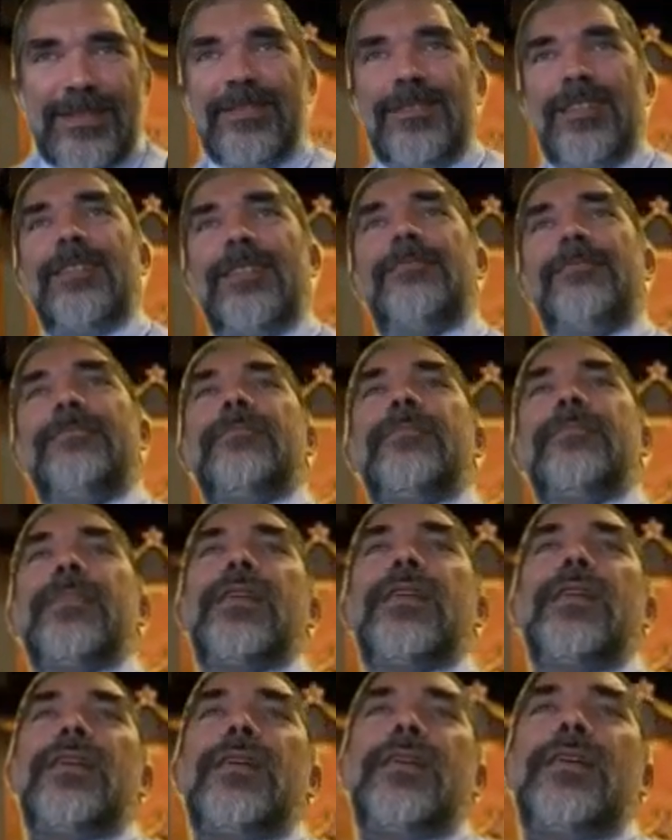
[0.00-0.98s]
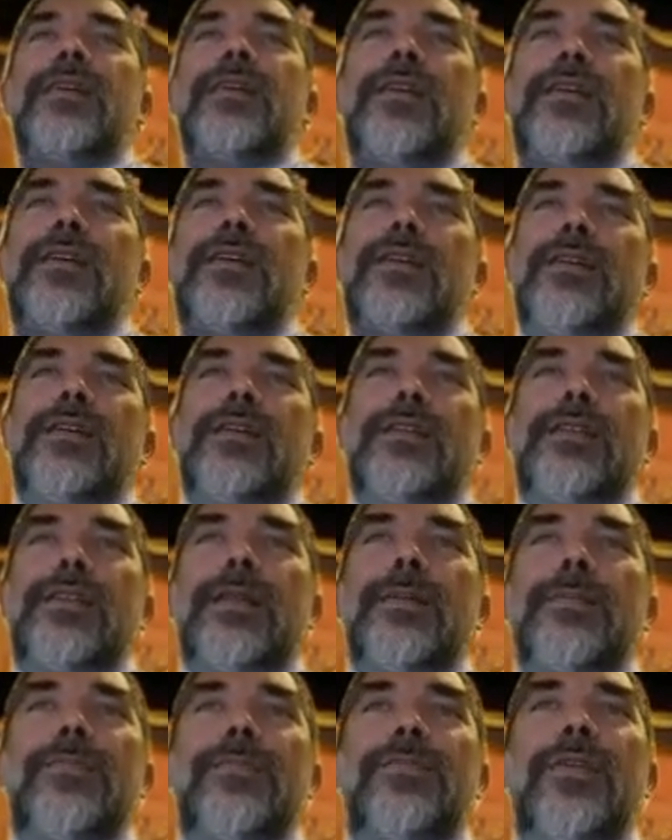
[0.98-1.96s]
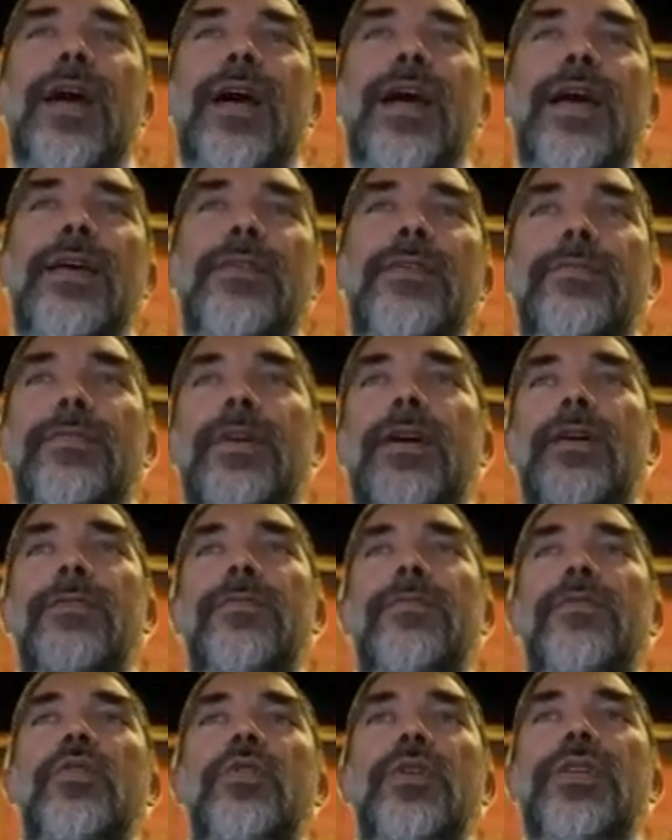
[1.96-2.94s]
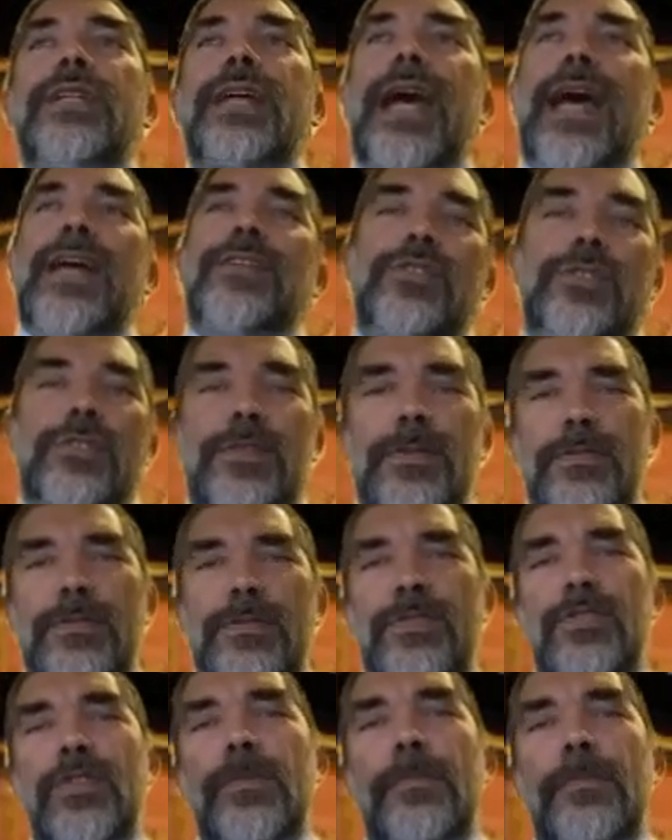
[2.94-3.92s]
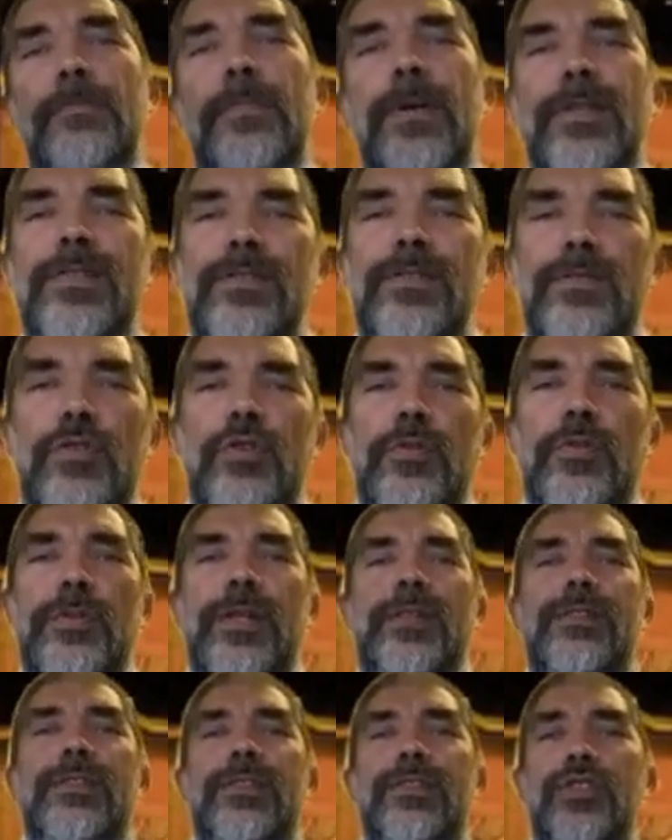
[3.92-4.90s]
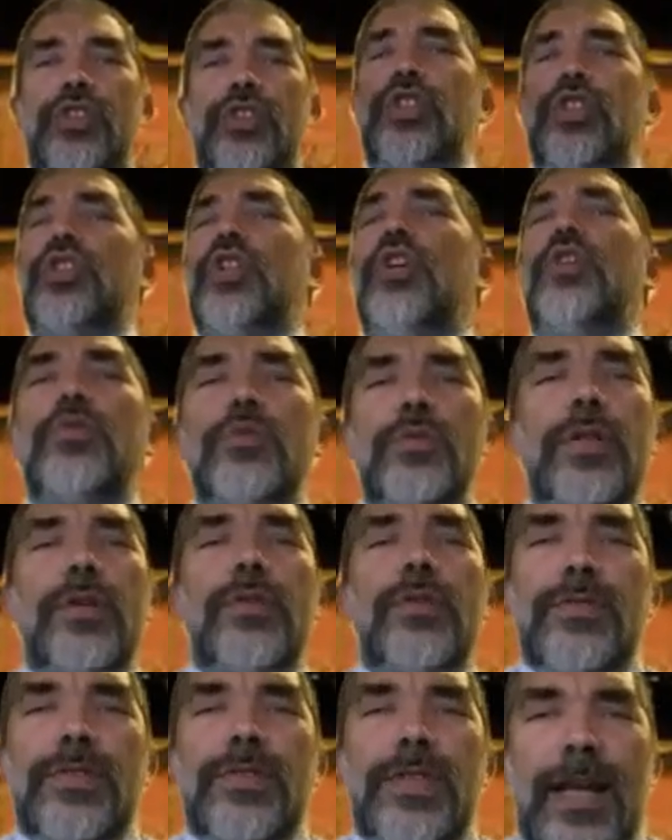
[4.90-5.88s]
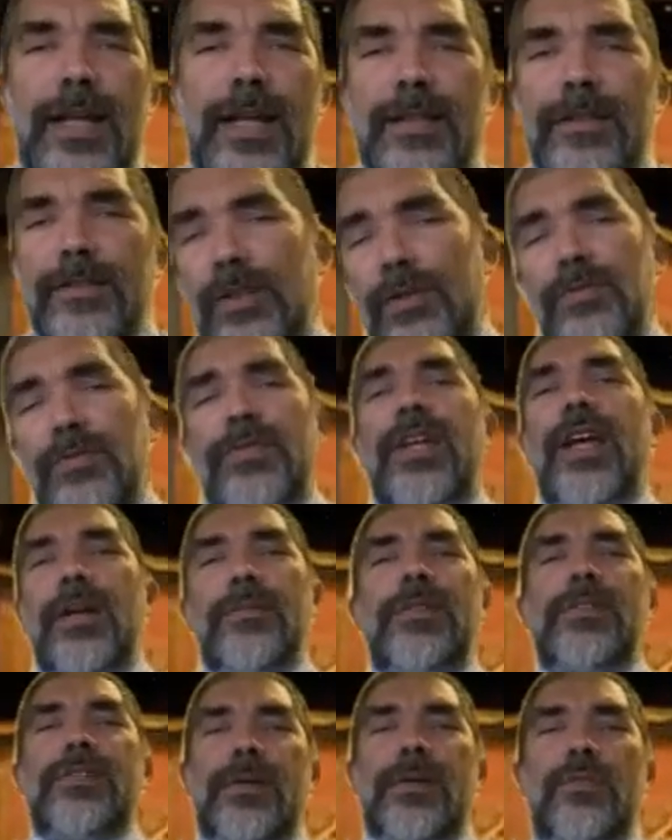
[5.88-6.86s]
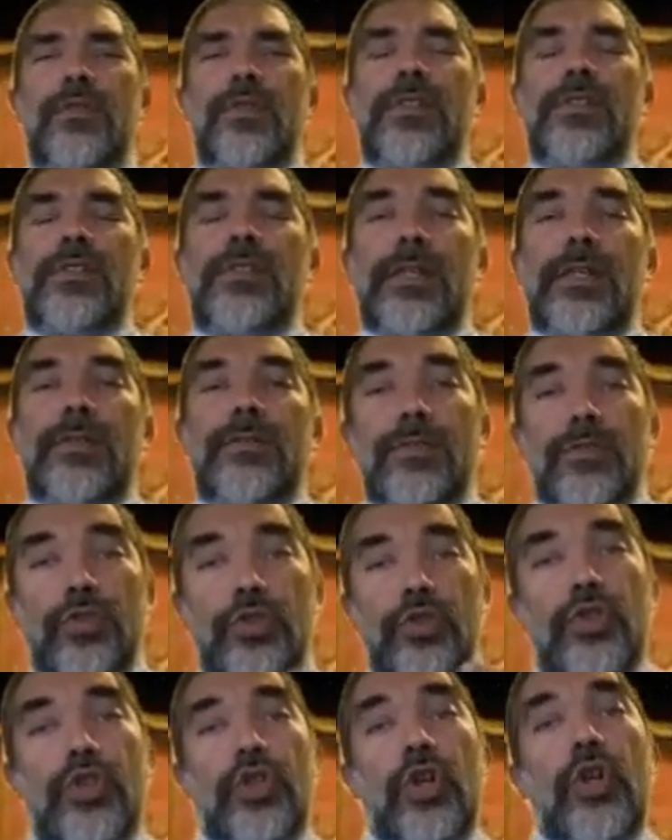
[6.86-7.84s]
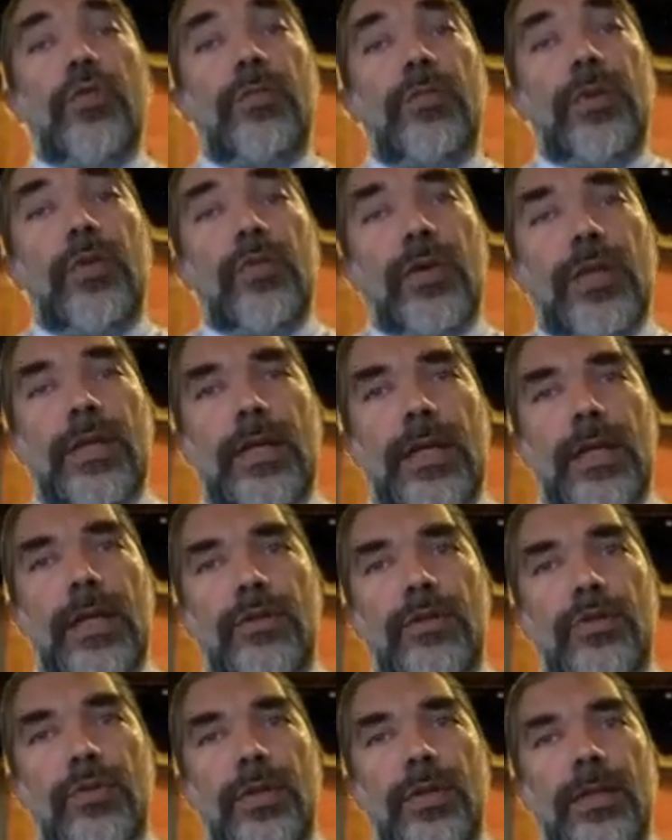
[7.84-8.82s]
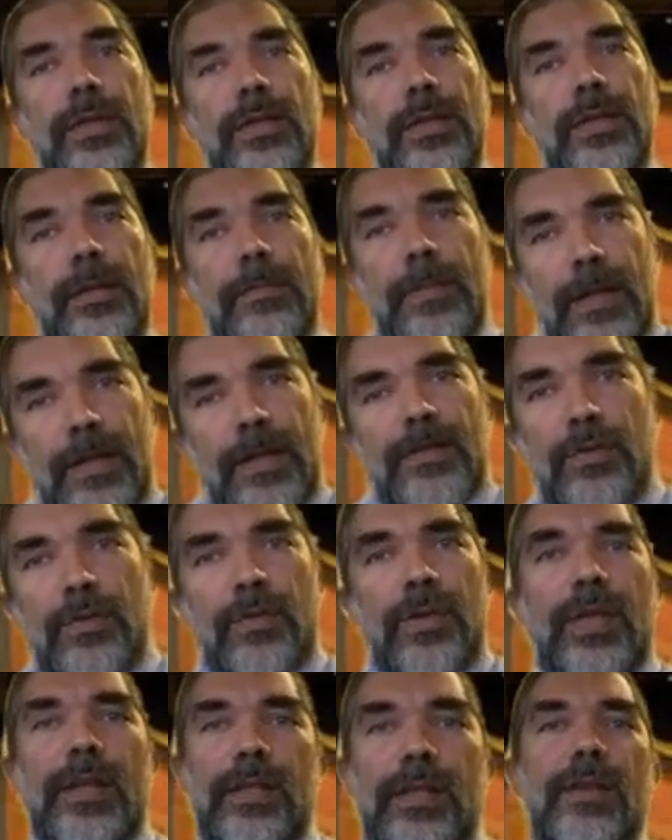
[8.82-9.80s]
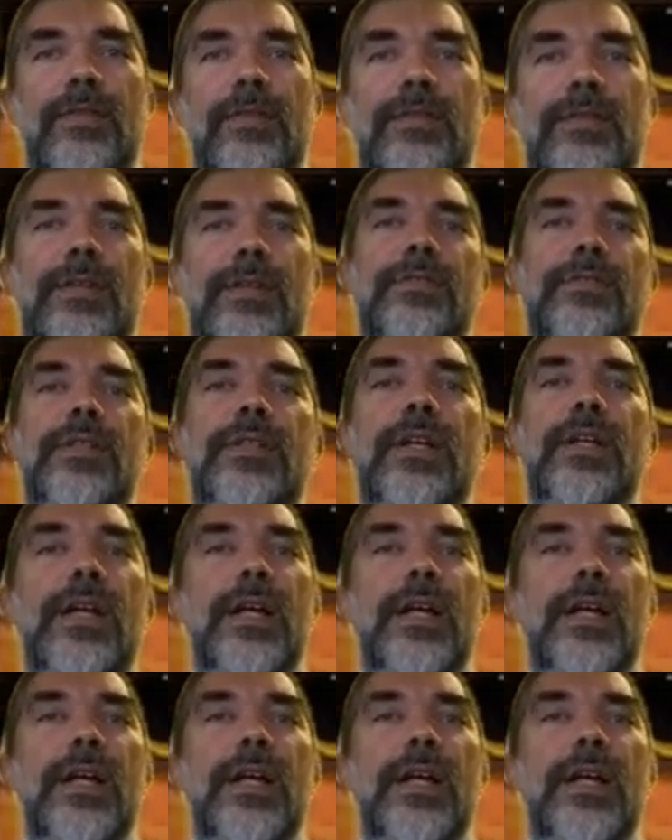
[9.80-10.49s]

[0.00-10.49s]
Right. Number 5, avoid adjectives to the best of your ability. Show, don't tell. Don't tell me someone is evil. Show me what they're doing that makes you think they're evil.